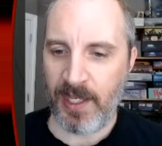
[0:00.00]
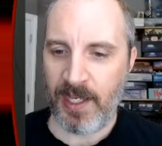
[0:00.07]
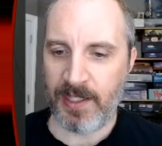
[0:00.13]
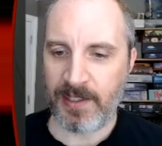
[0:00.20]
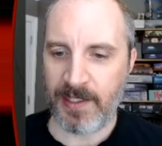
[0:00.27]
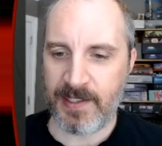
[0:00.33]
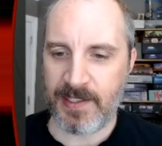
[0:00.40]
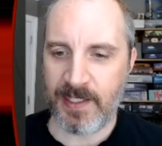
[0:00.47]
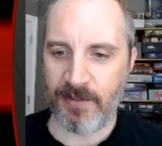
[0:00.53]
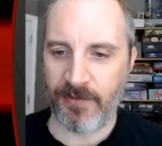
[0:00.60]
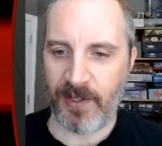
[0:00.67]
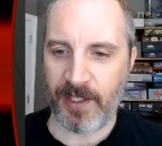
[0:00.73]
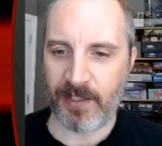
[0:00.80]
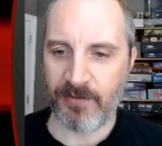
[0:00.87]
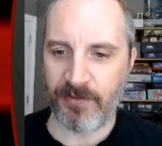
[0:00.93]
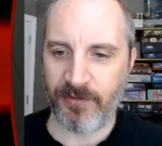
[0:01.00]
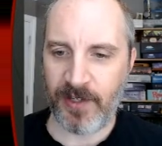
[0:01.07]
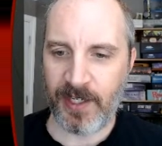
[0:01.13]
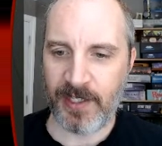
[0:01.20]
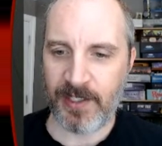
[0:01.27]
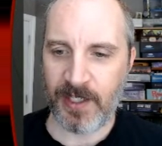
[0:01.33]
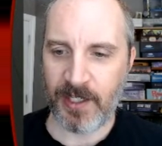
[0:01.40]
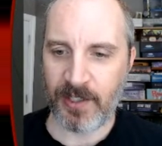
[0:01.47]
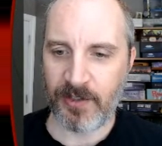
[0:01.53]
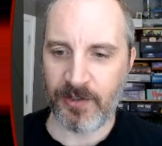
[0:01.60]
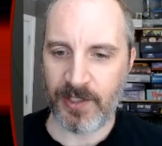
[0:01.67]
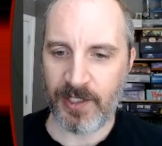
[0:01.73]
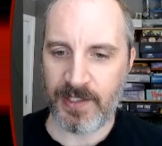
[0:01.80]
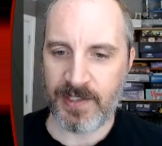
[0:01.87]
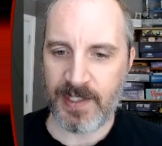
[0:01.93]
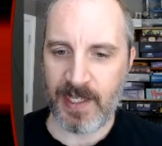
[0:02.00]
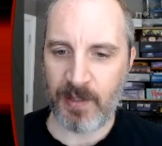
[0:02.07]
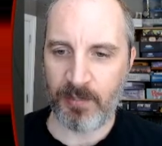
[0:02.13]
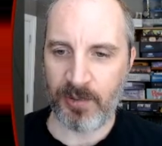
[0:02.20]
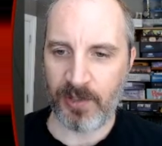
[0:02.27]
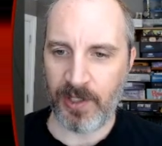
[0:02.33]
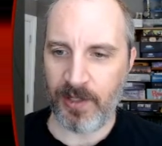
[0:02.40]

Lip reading: and let's see if I can find a good example